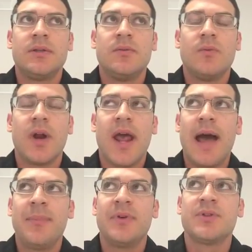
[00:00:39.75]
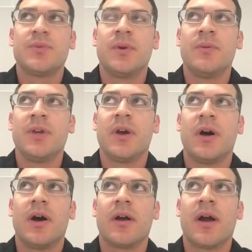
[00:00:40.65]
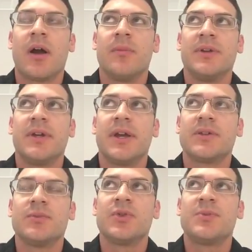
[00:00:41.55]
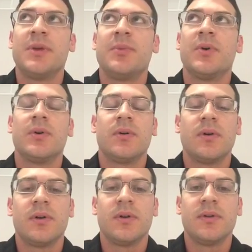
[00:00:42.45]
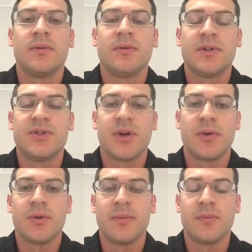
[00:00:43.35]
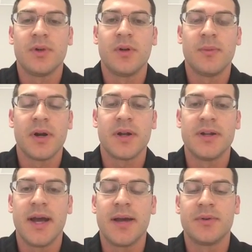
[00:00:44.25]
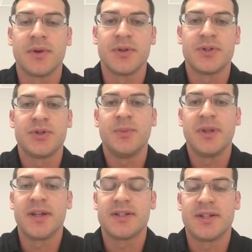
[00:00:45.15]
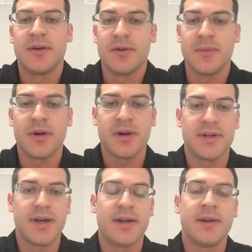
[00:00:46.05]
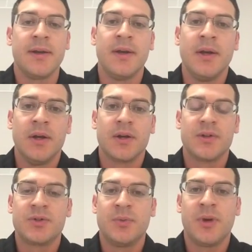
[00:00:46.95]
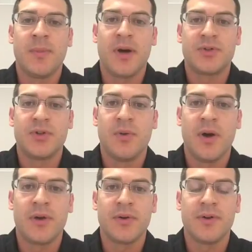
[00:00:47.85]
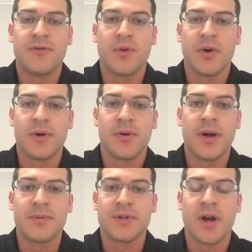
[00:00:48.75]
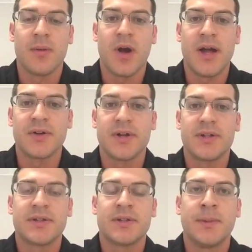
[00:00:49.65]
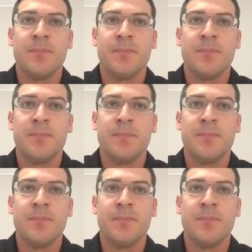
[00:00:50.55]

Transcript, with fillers: what happens when we cut our carb intake? So most people in the general, you know, American diet, when they're consuming that standard American diet, consuming about 200 to 400 grams of carbohydrates.